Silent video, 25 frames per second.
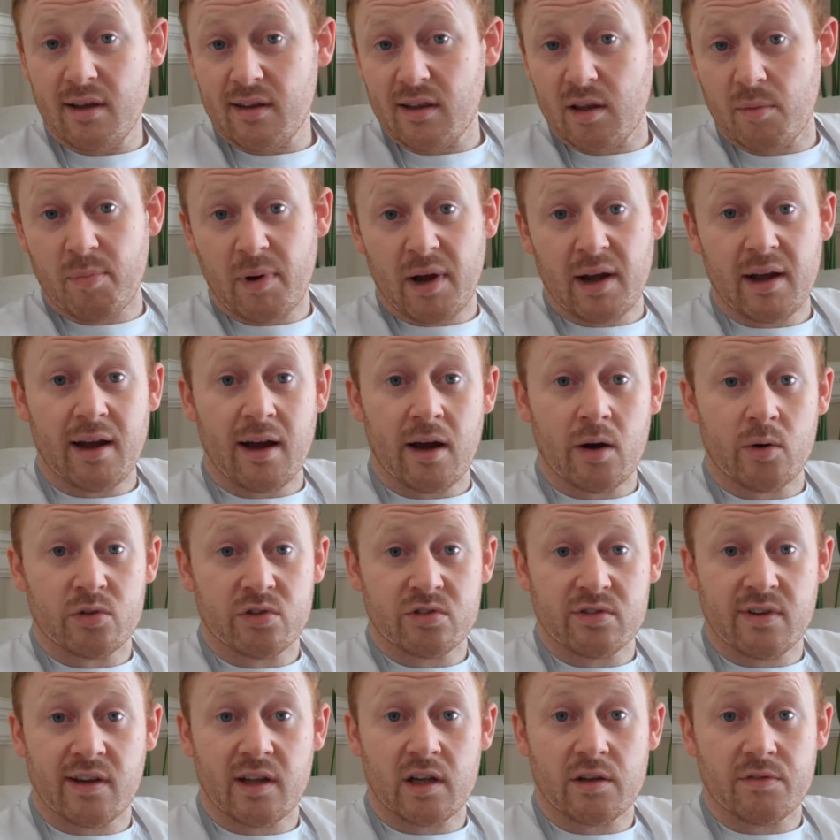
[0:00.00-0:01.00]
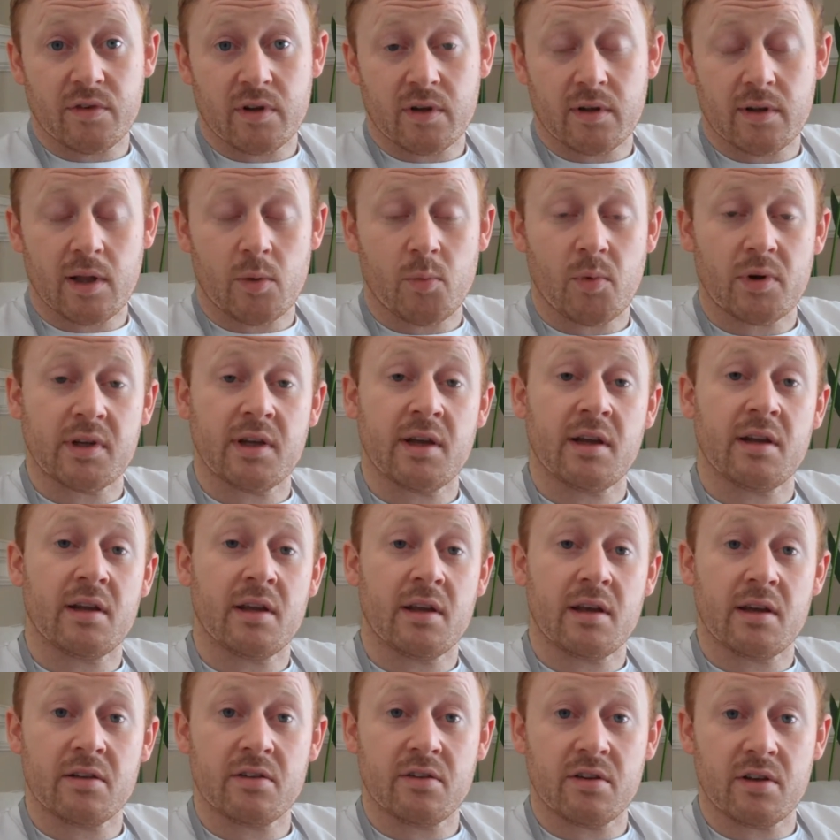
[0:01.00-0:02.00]
the back of house side of it, then when you hit
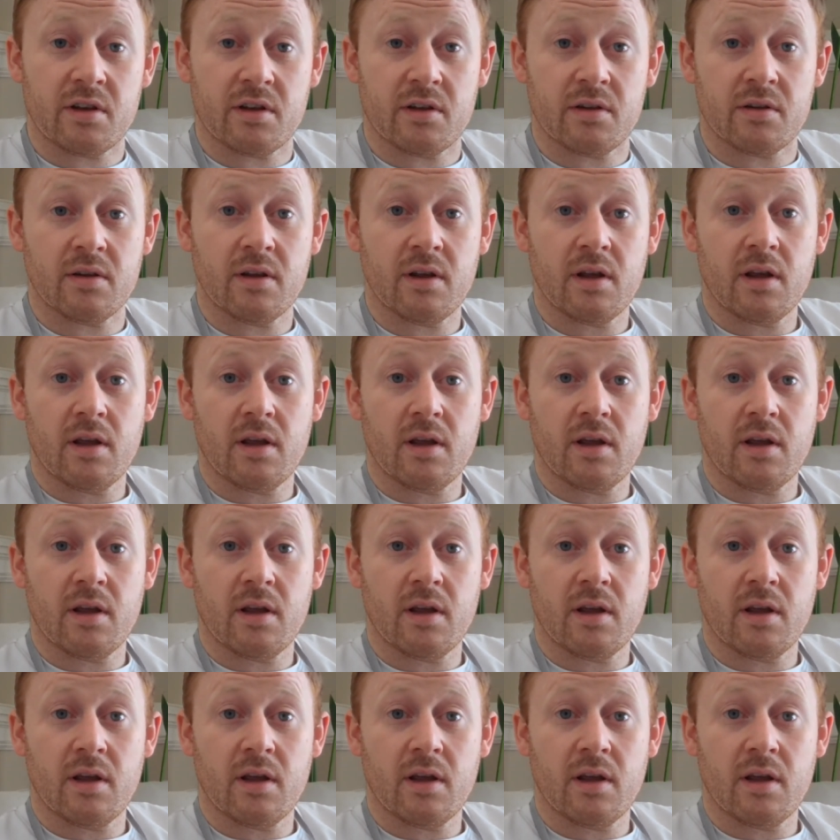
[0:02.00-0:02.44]
18,